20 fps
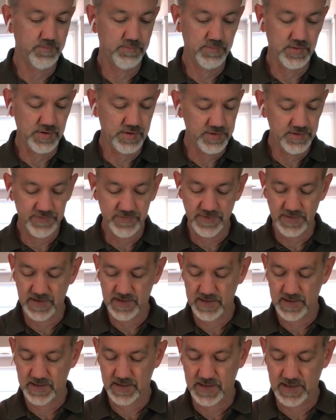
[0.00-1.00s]
proof,
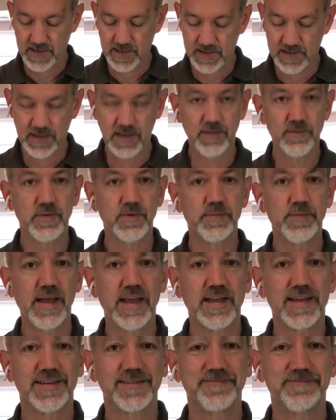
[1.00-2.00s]
and we'll bake.